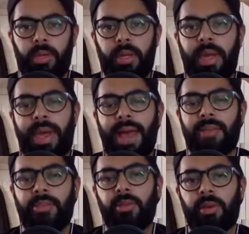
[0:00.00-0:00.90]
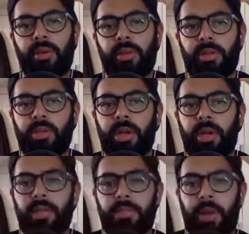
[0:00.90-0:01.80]
Yeah, it has to. I mean, United in
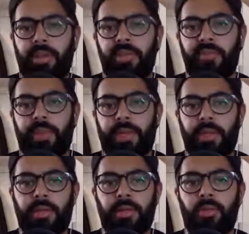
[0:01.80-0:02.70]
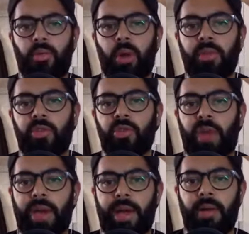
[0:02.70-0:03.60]
the past have been ones to
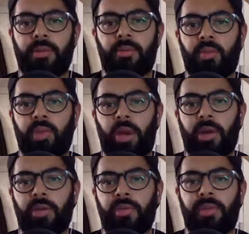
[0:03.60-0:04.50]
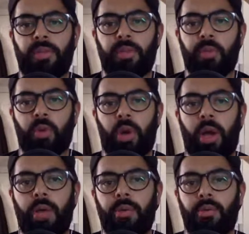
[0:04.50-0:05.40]
drag out sagas. We've seen with
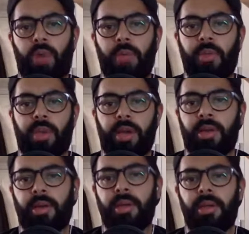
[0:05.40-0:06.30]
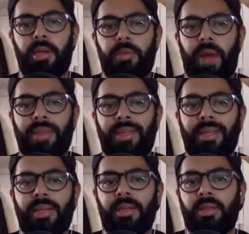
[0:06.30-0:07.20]
Maguire, with Wan-Bissaka. But I
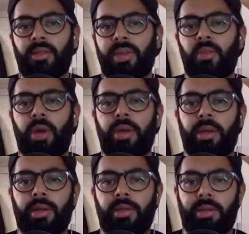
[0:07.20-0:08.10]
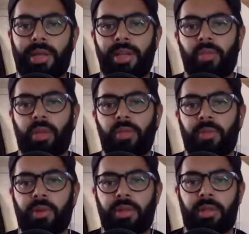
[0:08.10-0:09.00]
think the reason why United are doing that as well is
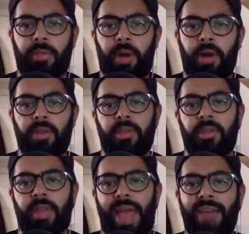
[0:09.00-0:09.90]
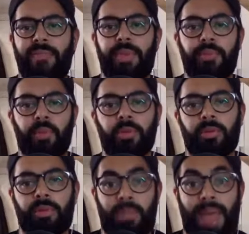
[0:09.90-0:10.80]
because in the past they have
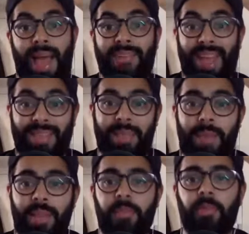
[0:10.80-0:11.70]
had their pants